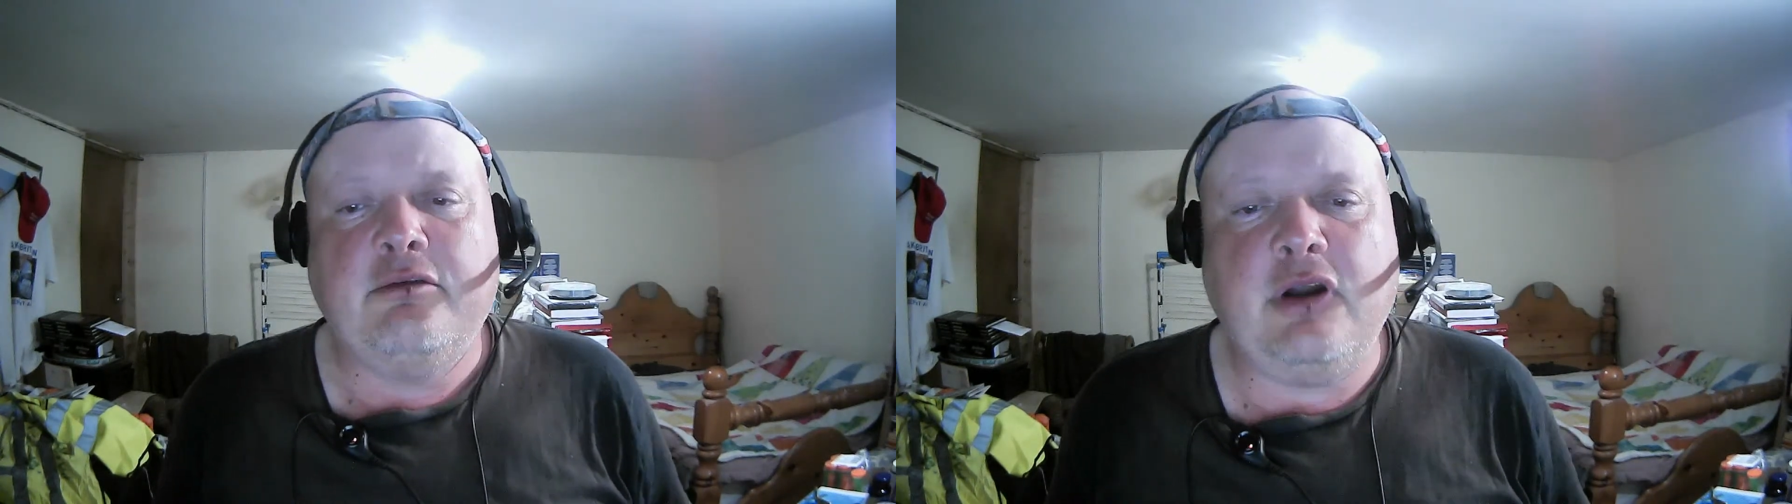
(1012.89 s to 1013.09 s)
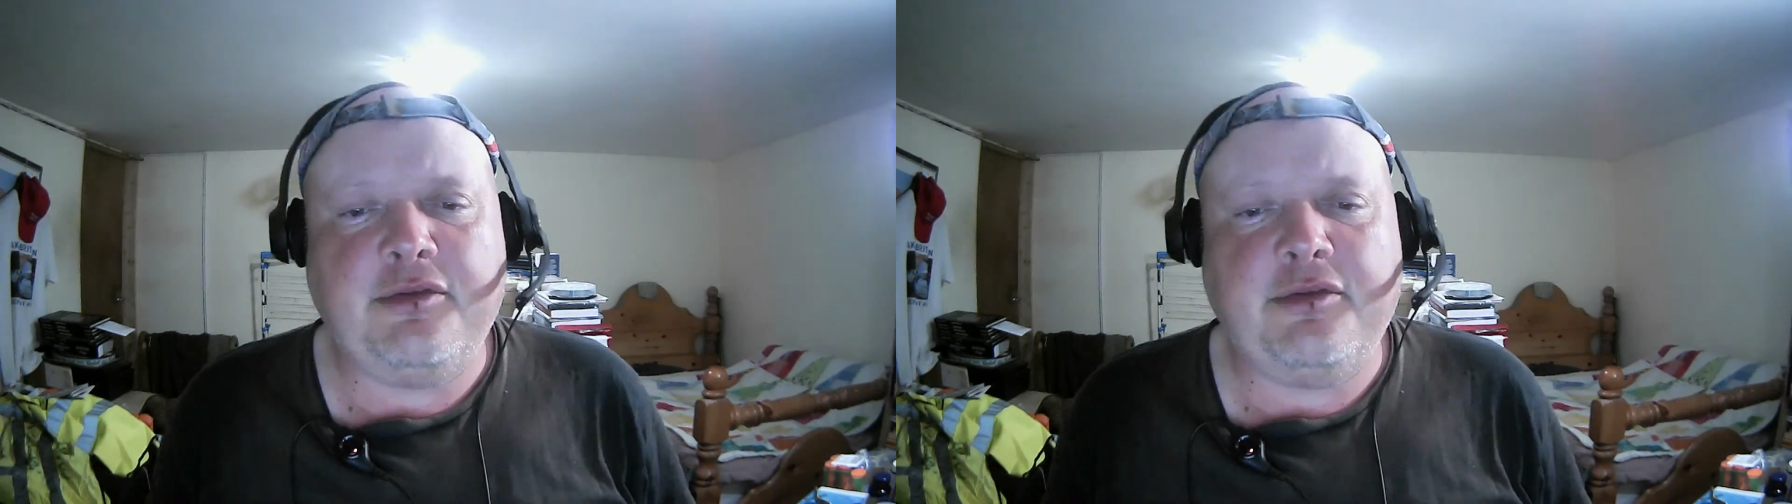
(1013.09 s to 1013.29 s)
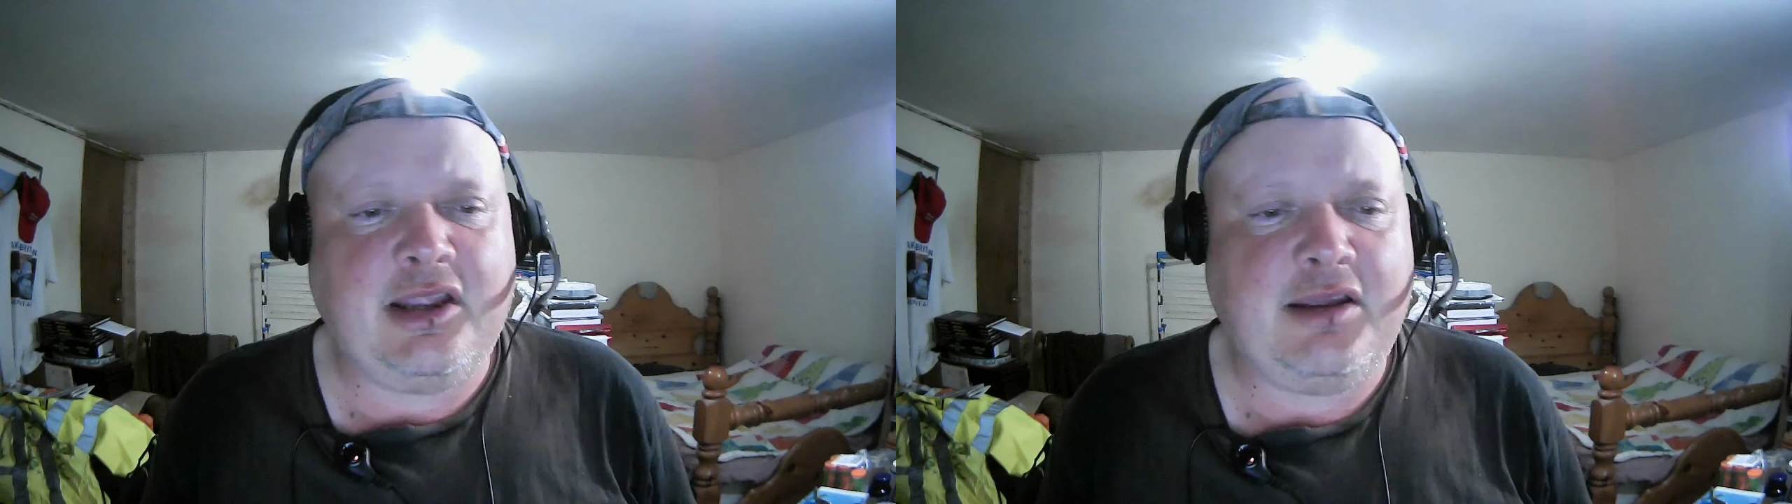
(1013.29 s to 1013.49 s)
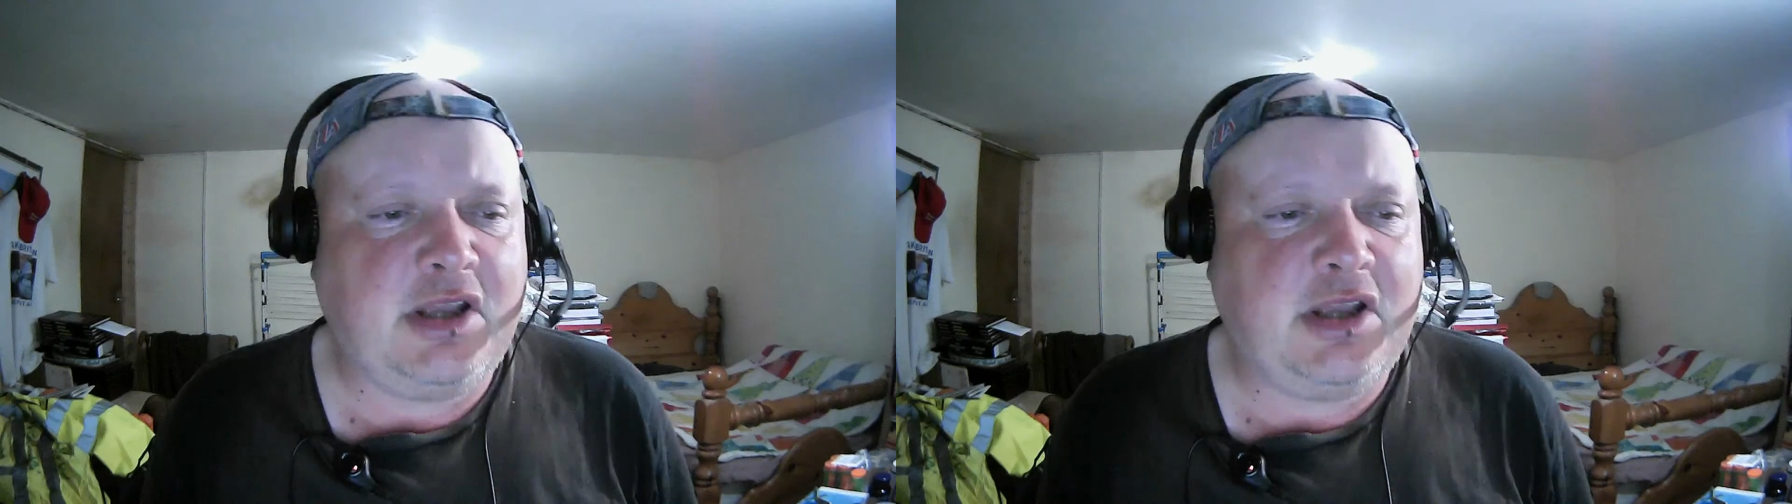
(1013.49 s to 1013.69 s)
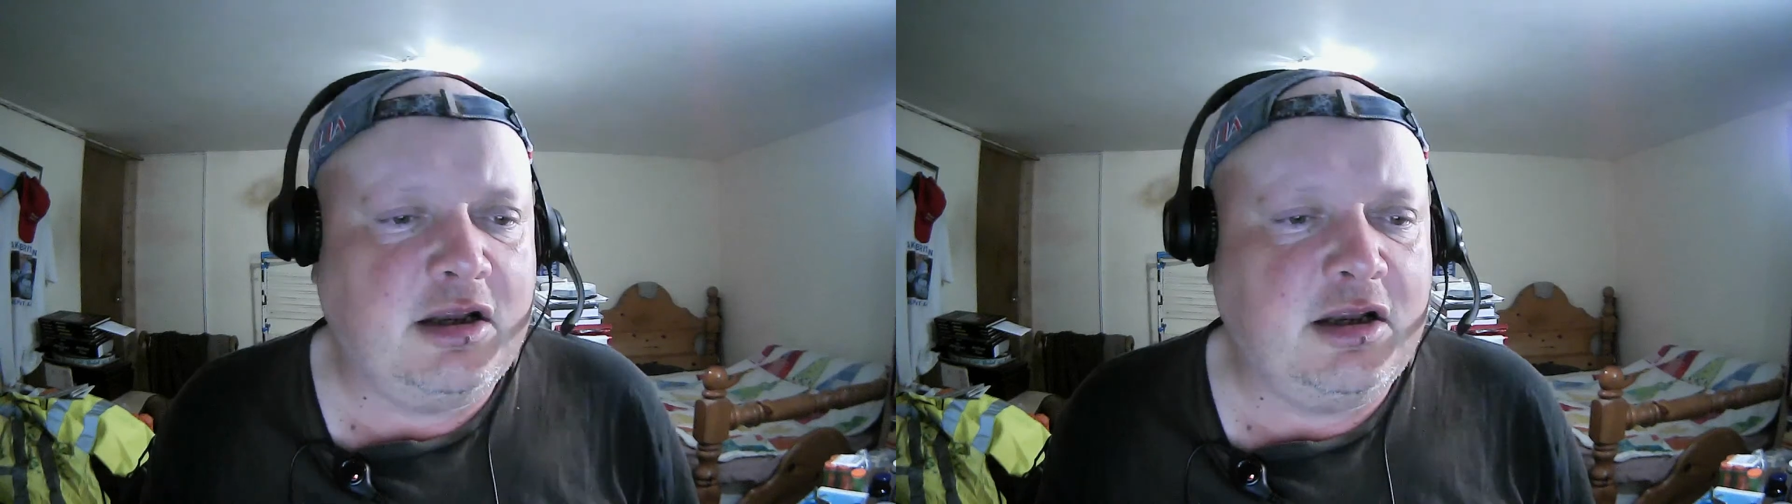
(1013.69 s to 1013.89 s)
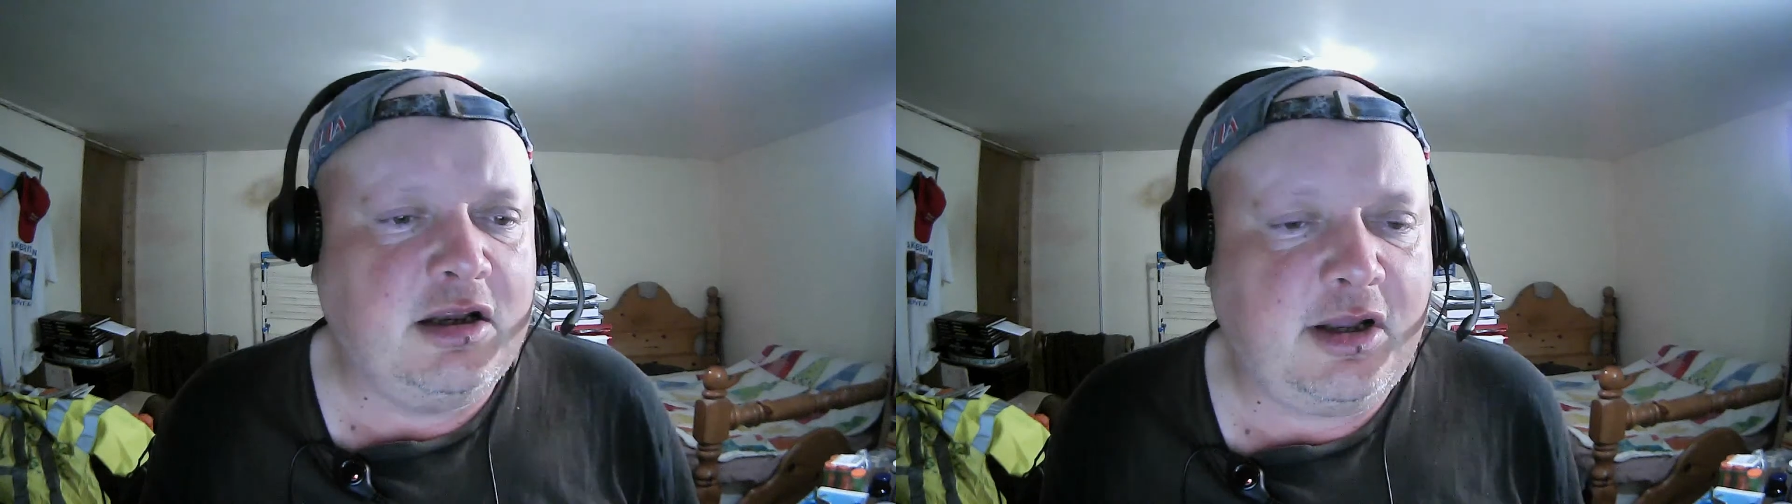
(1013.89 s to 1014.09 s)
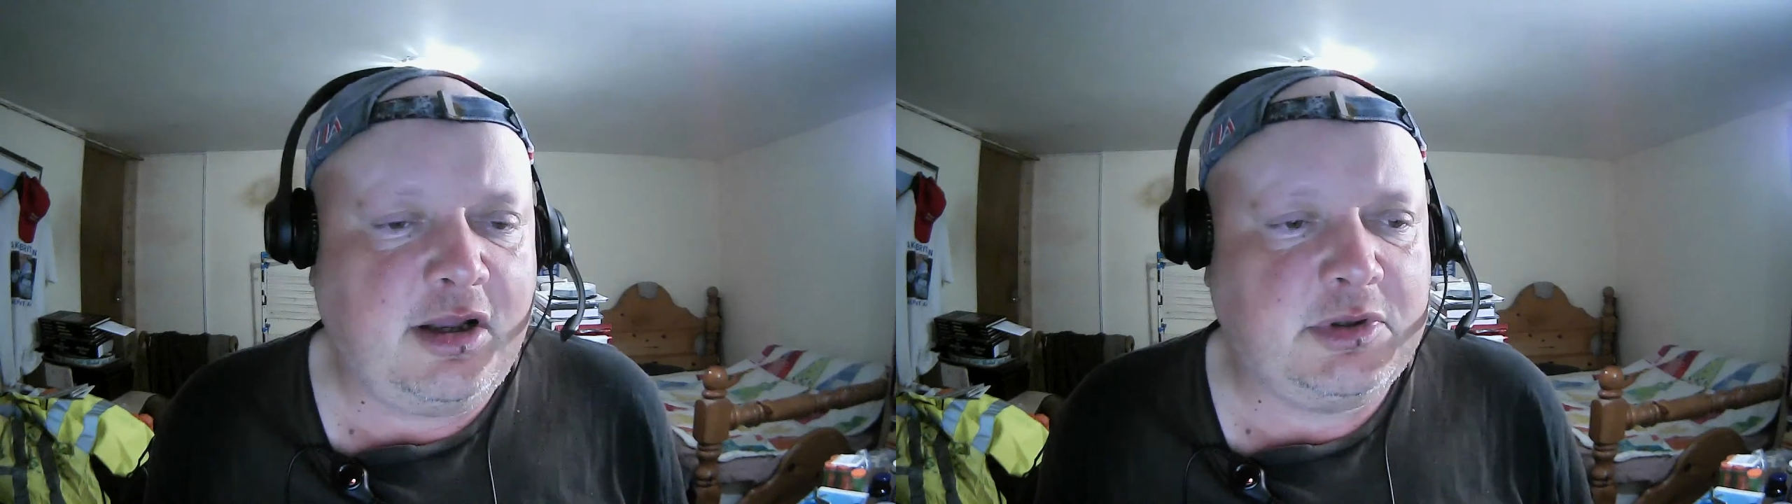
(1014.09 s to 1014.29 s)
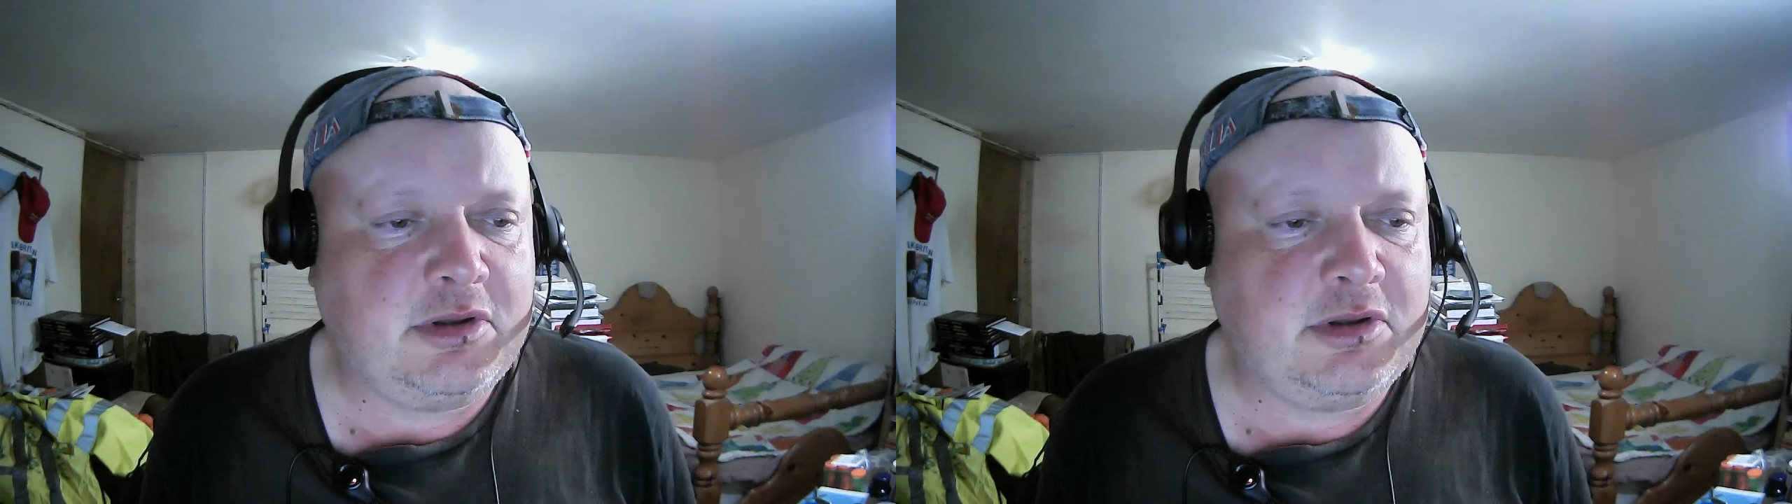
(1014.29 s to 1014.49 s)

rather than having a hung parliament